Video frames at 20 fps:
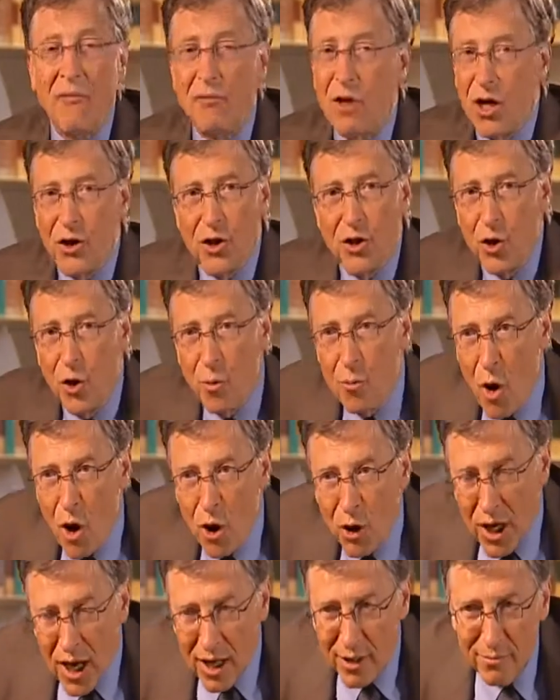Yeah, I've gotten to know
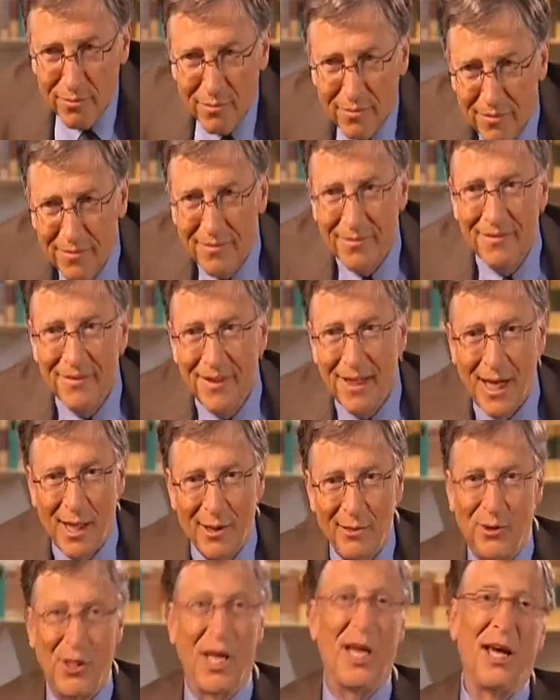Mark.
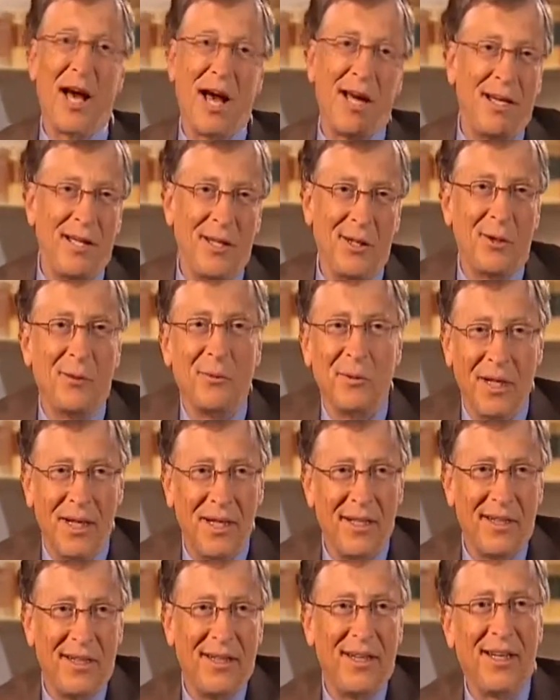I'd say, you
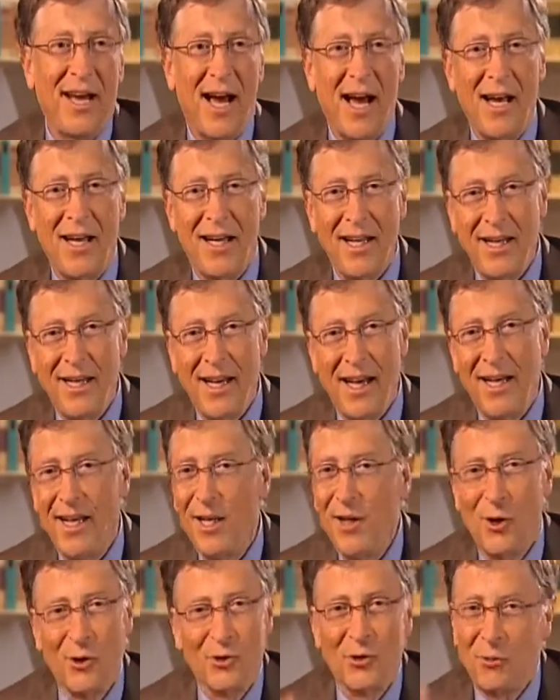know,
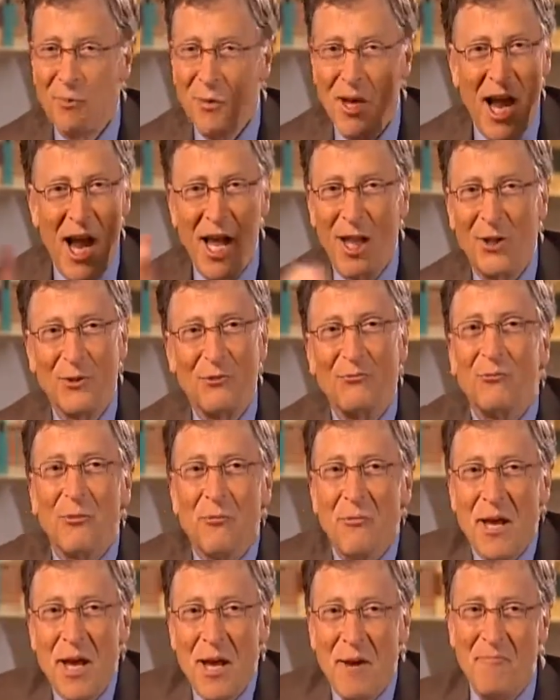he learns from me. I
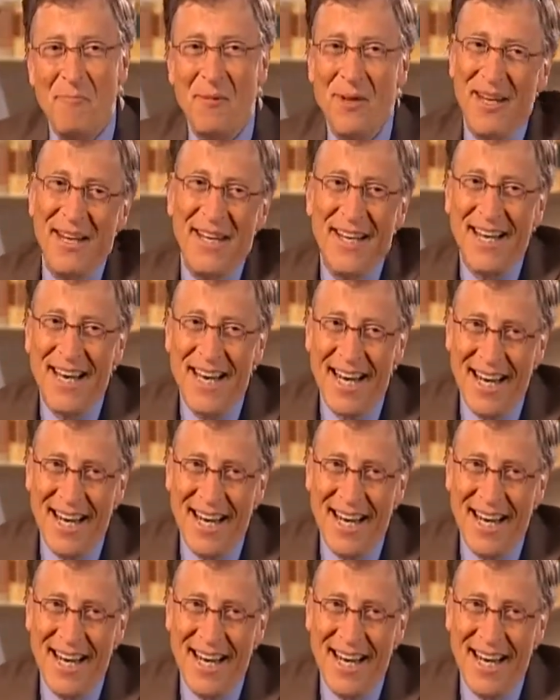learn from him.